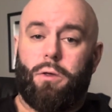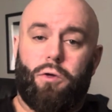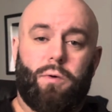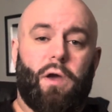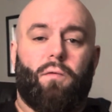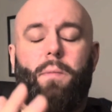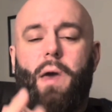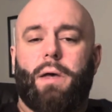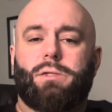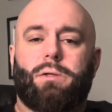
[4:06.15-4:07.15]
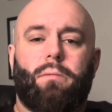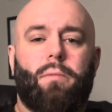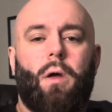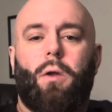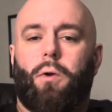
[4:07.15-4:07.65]
you get right past
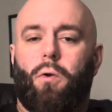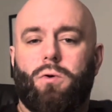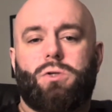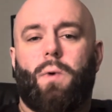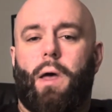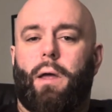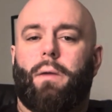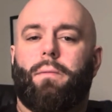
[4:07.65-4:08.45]
them, no sweat,